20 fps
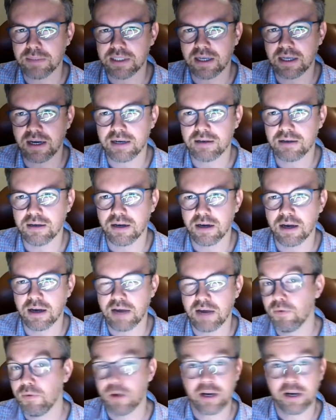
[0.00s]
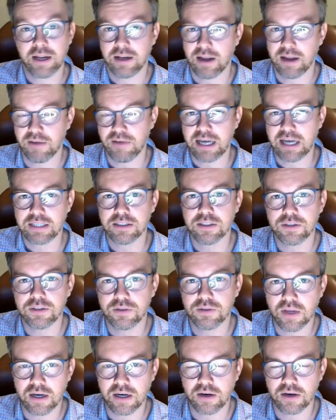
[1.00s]
that uh, everyone can have access
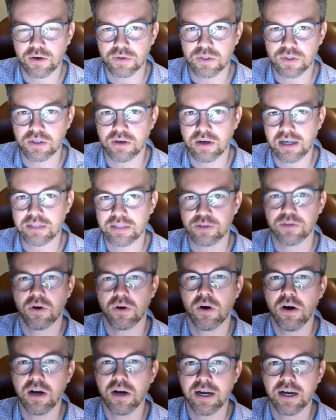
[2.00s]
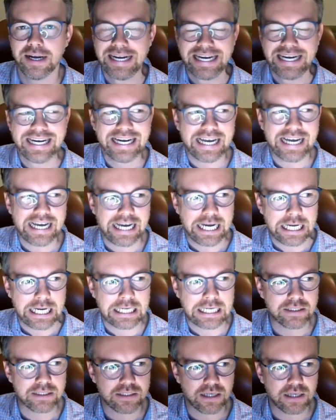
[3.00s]
to. They are hosted on alt.org.
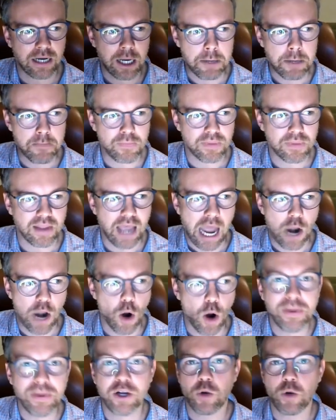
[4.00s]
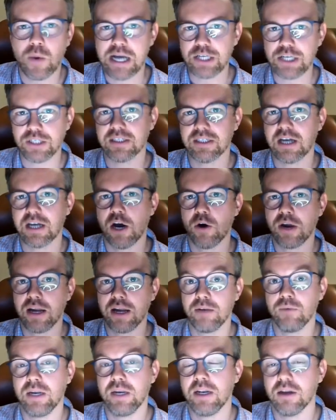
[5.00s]
And um, an open question is how
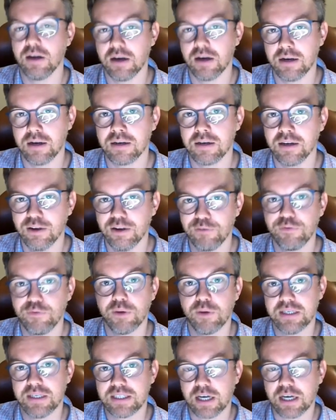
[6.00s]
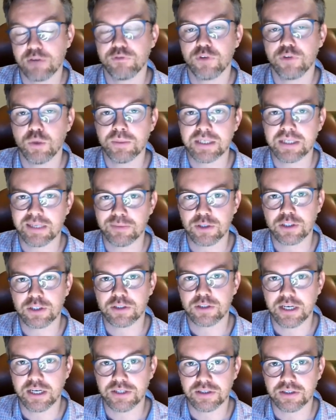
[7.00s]
can we learn from these kind of human
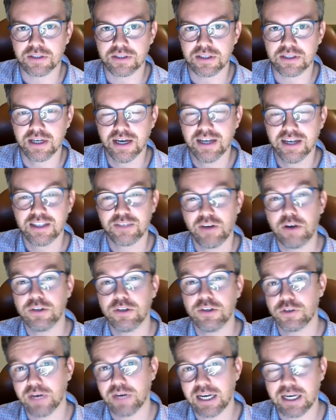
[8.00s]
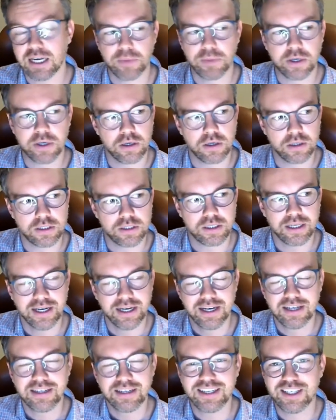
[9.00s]
demonstrations? It's very tricky because
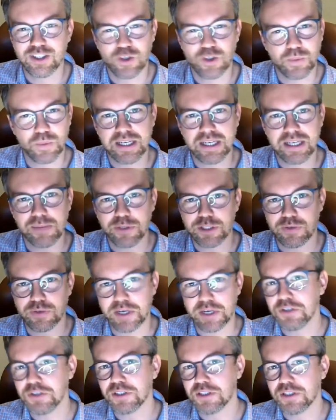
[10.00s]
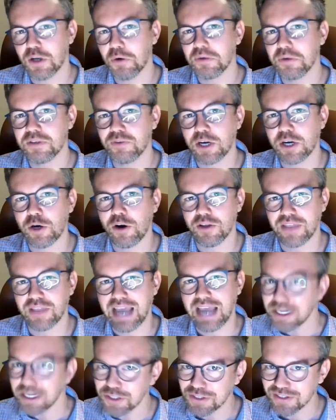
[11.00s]
these human demonstrations don't record the
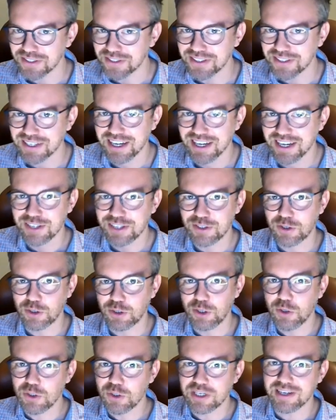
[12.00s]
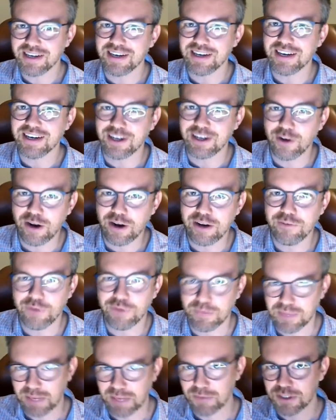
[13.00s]
actions. So usually in learning
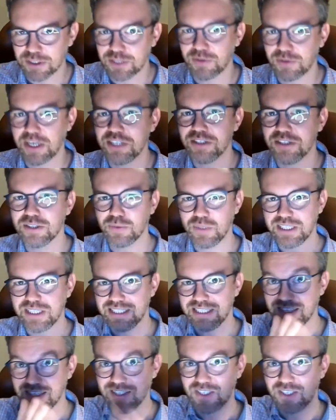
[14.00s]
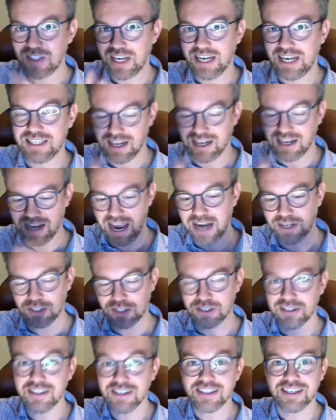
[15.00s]
from demonstrations, we see the states and
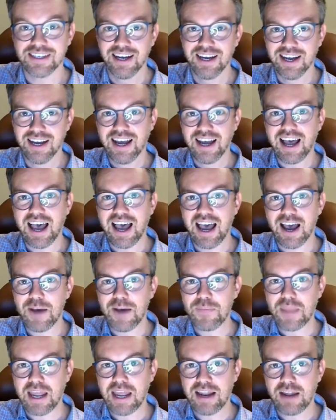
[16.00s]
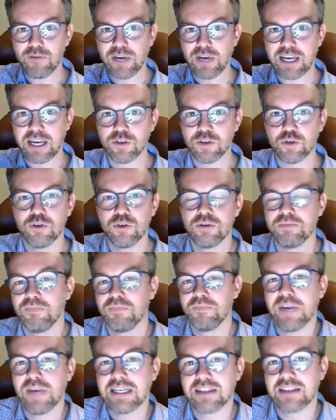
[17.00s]
actions, um, and then we can do
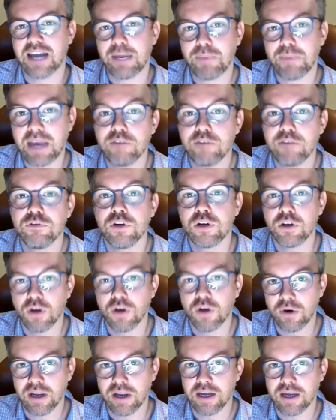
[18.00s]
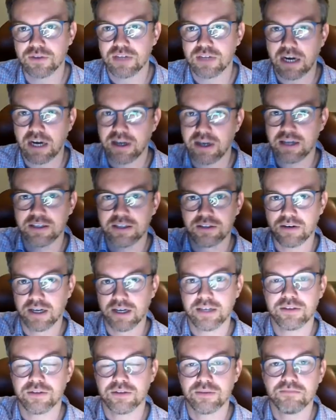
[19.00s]
things like behavioral cloning. So directly
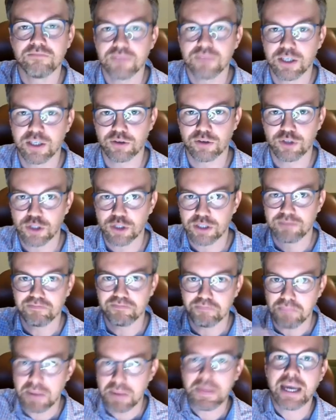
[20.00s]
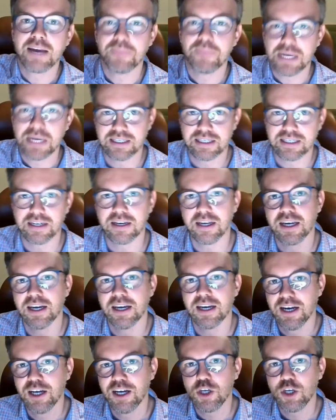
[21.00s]
trying to you know just mimic basically
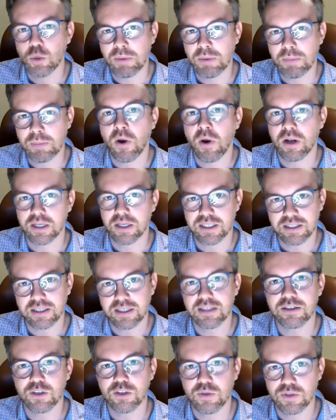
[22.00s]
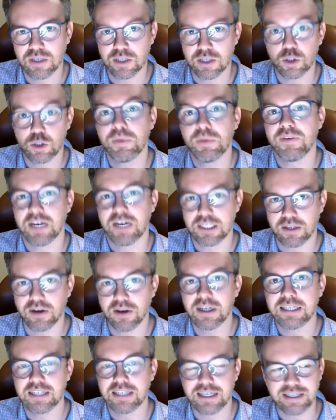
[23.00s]
human policies using supervised
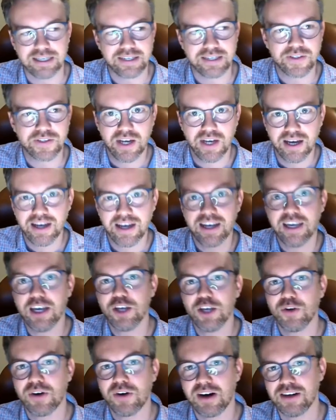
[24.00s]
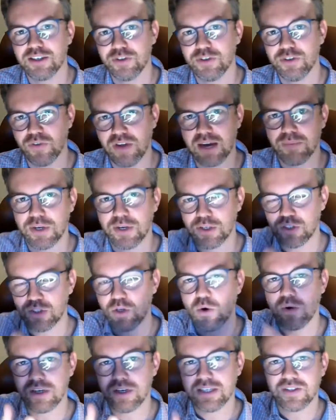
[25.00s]
learning techniques. Here you can't do that because you
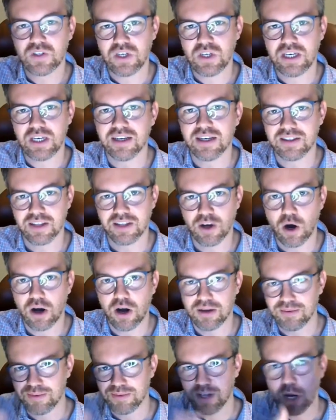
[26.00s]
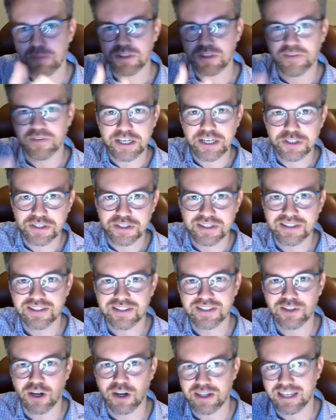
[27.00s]
only see the the observations,
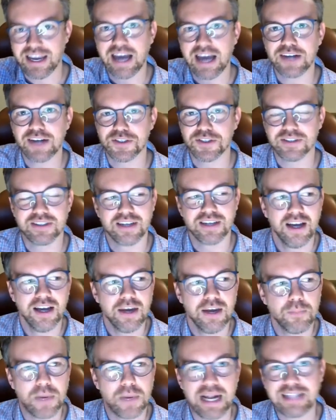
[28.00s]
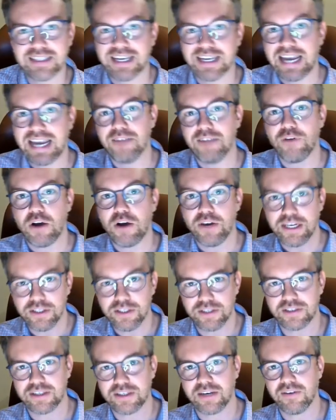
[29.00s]
not the actions. But that's again very
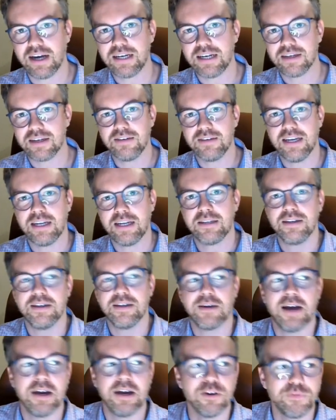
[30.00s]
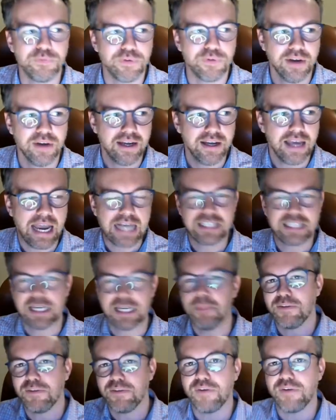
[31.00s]
interesting, right? It it kind of
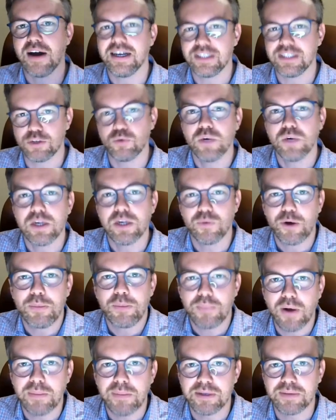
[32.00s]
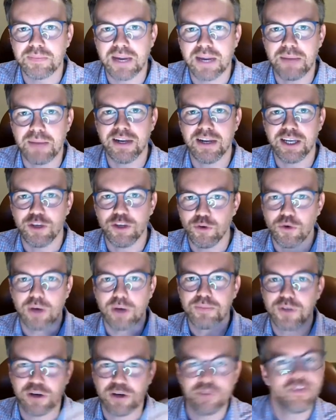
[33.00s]
exemplifies a real world problem, namely you
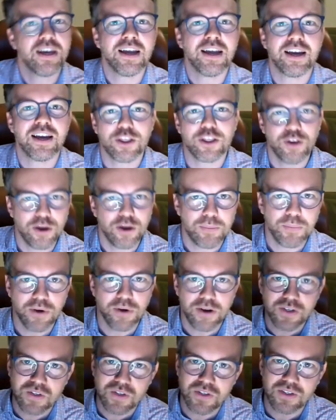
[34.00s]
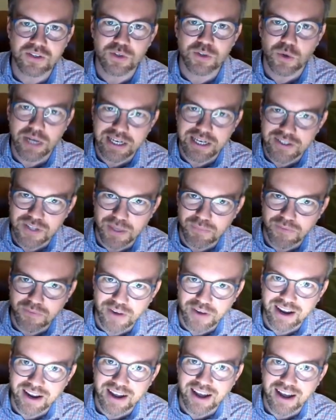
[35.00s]
observing a third person doing
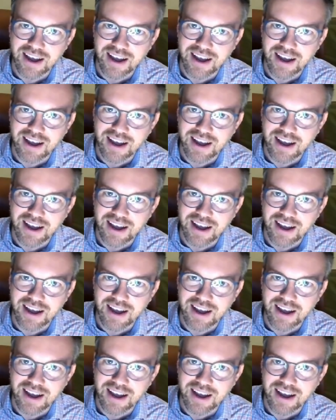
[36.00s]
something,